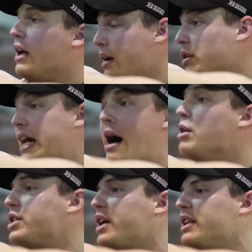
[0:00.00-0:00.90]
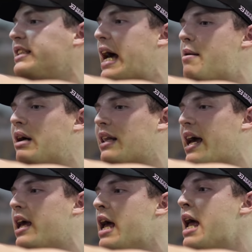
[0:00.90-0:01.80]
it, yeah, it was a good set, but
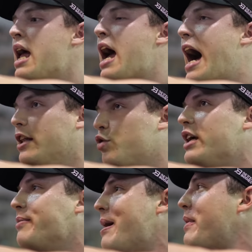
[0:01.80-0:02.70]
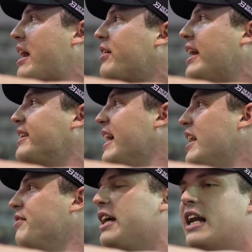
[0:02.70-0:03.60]
like I tweaked my pec right at the
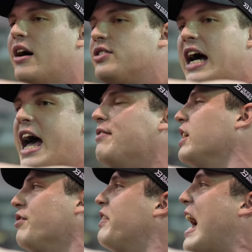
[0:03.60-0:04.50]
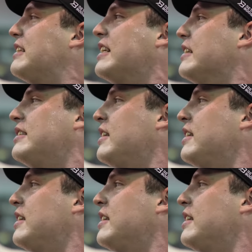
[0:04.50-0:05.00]
end of it, mm. and I, was, I haven't done flat since